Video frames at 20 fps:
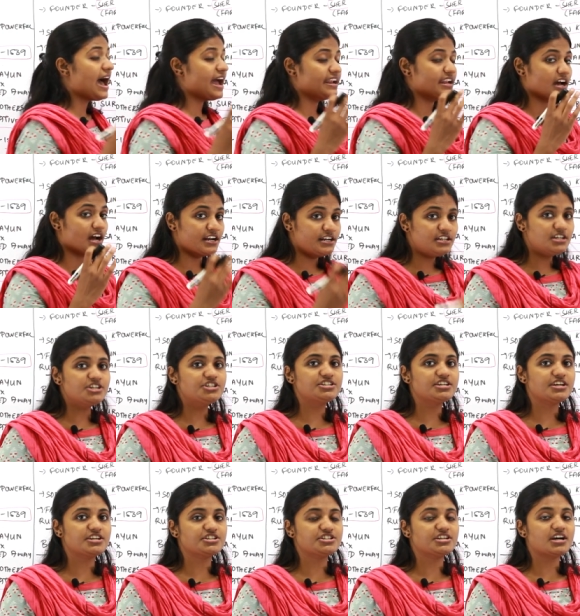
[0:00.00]
And under
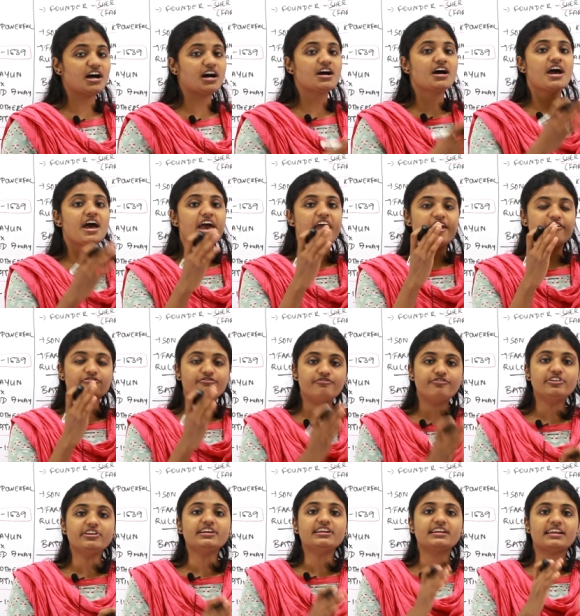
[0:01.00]
Sher Shah,
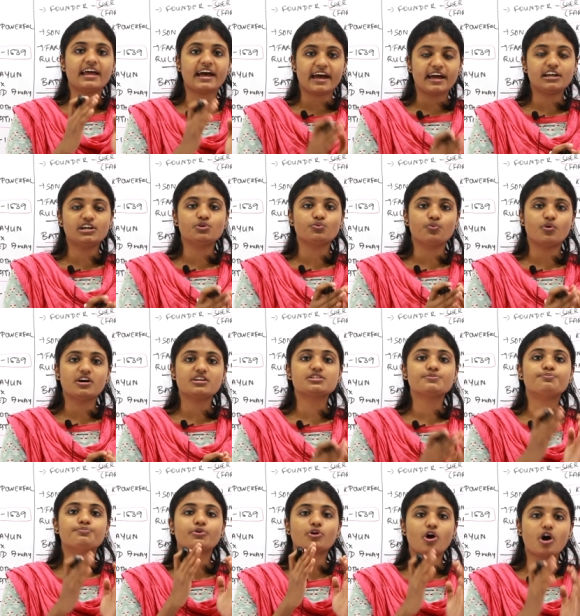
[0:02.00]
every land was
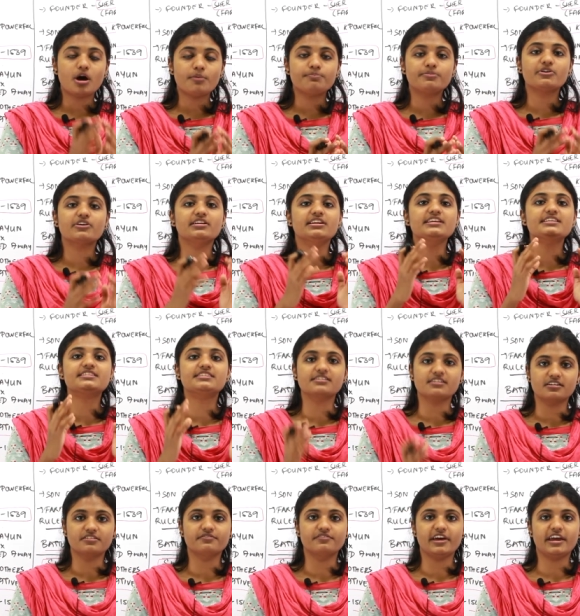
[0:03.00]
properly
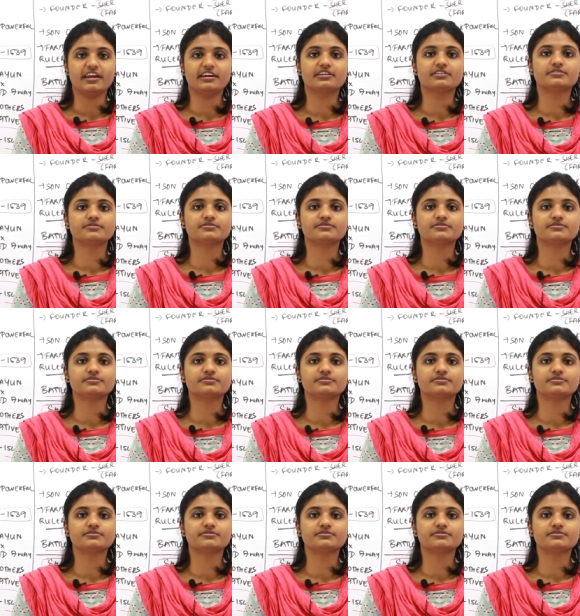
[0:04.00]
surveyed.